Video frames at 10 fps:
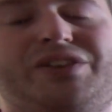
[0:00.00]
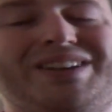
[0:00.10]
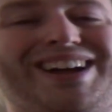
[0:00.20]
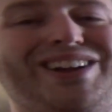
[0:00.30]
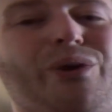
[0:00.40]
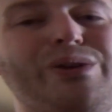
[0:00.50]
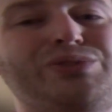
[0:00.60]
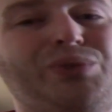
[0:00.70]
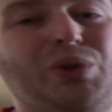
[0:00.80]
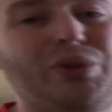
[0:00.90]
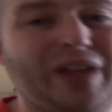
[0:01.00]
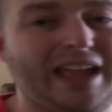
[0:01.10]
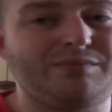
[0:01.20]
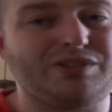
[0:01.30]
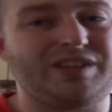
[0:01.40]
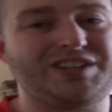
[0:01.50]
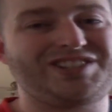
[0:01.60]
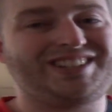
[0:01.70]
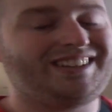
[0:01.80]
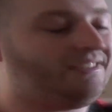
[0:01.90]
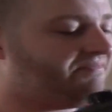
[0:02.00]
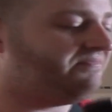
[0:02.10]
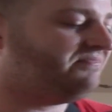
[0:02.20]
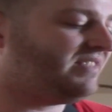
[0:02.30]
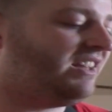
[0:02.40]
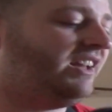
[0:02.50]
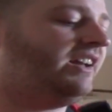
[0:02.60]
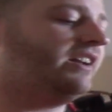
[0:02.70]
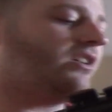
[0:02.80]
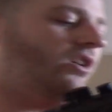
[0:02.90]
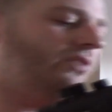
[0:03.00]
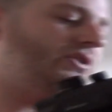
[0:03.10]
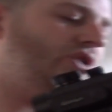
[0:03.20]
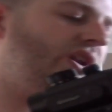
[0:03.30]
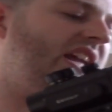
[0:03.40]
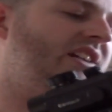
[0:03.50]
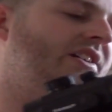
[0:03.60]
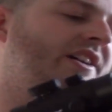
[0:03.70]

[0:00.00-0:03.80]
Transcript: they're not always full of ammunition. Call of Duty